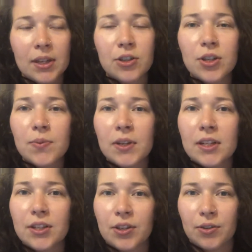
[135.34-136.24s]
Just
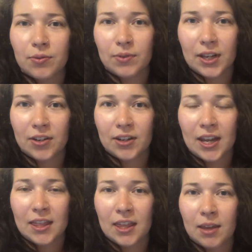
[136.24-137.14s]
wanted to
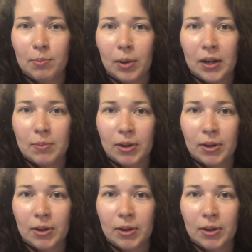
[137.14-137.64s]
reiterate that body